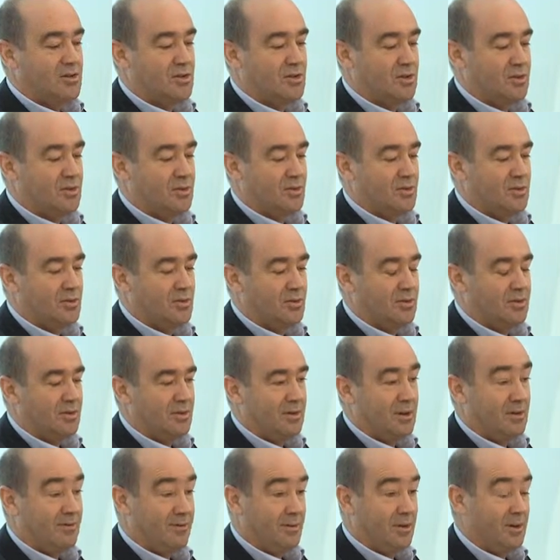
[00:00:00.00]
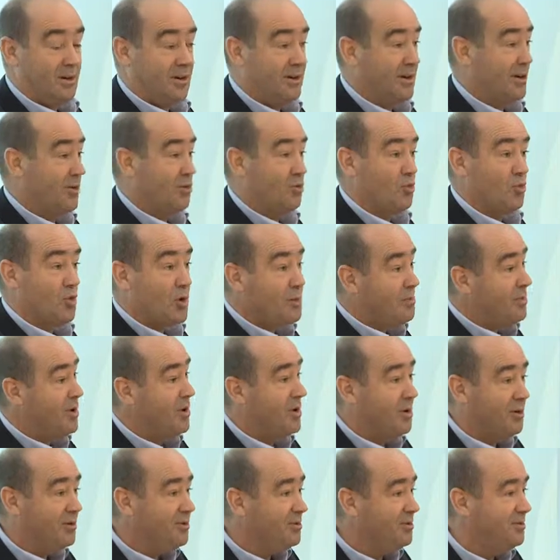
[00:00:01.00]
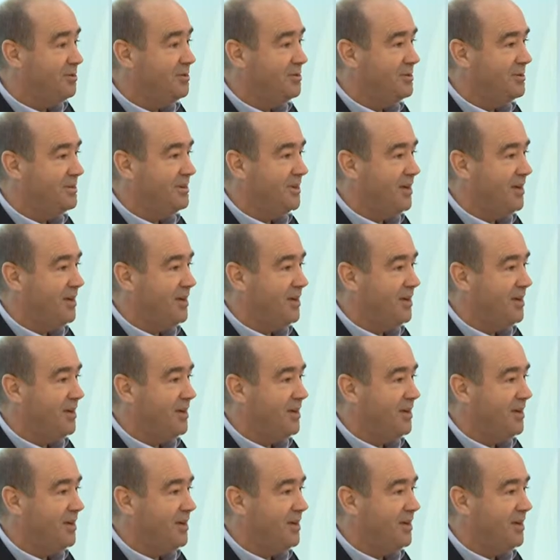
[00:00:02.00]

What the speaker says: to, if you like, rip off